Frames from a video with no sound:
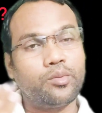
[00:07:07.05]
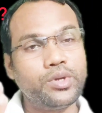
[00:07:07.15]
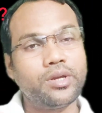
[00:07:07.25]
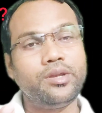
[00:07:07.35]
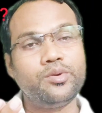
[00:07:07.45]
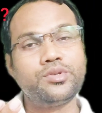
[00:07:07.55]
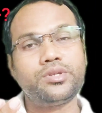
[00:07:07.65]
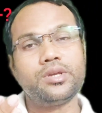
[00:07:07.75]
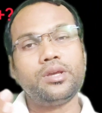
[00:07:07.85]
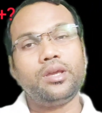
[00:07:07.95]
We can
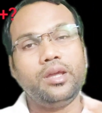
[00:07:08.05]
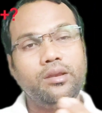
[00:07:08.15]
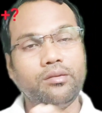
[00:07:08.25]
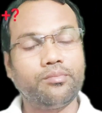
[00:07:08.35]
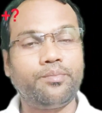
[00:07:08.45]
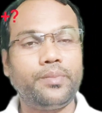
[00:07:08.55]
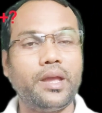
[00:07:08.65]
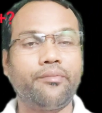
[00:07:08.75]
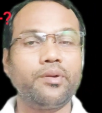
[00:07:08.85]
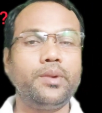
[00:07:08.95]
use in
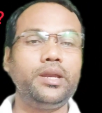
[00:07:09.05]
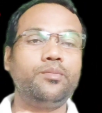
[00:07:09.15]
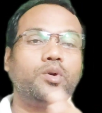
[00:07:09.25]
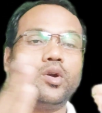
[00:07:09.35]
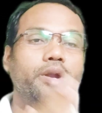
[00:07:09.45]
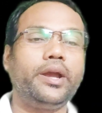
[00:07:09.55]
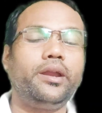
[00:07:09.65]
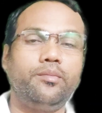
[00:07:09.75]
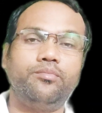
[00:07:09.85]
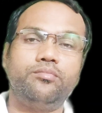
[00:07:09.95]
affirmative or
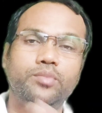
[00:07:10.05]
negative,